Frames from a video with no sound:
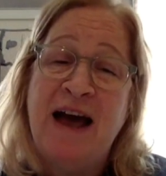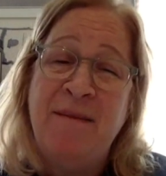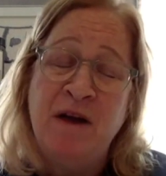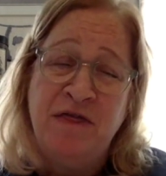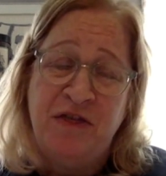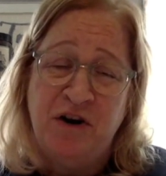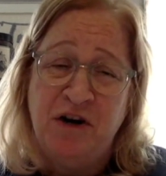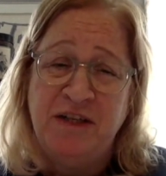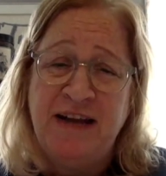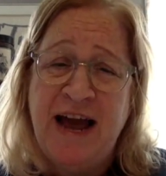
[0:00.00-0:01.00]
on
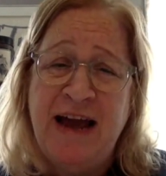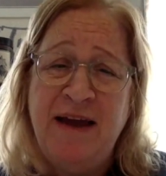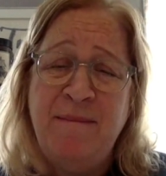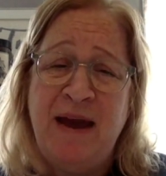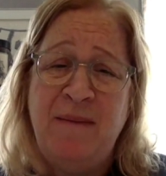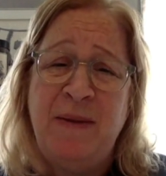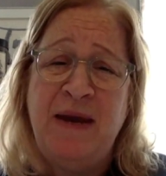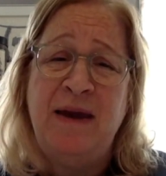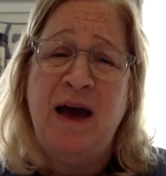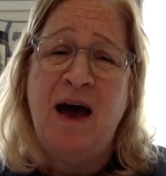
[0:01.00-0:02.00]
Thursday,
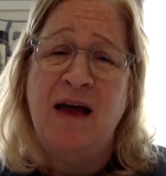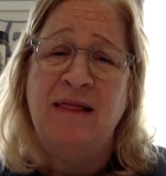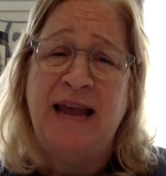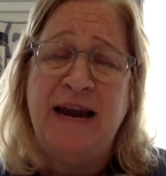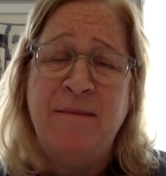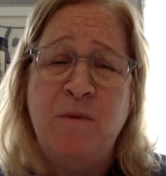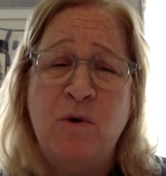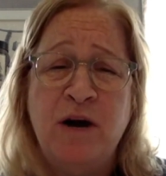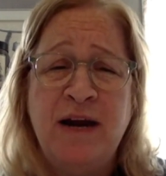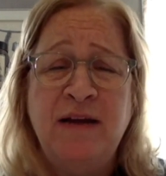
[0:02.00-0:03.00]
maybe late
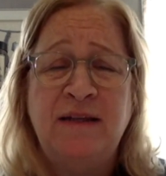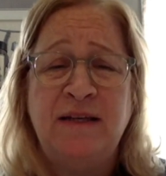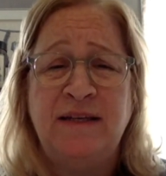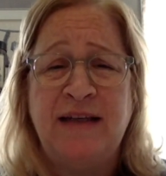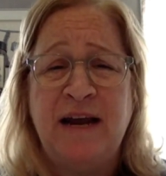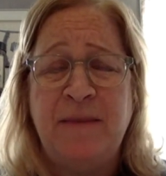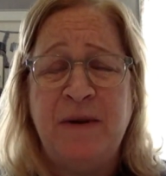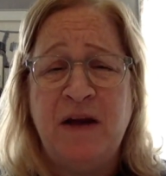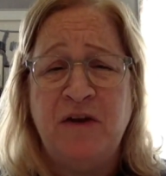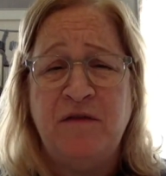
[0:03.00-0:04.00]
morning, to set up
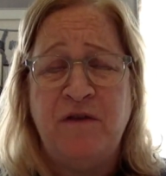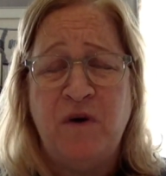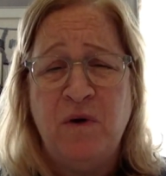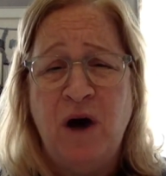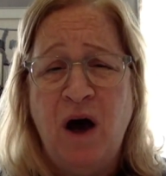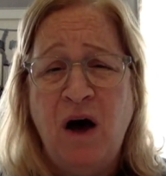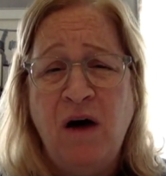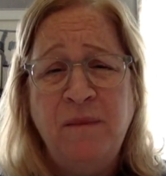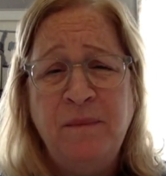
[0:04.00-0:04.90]
another phone call?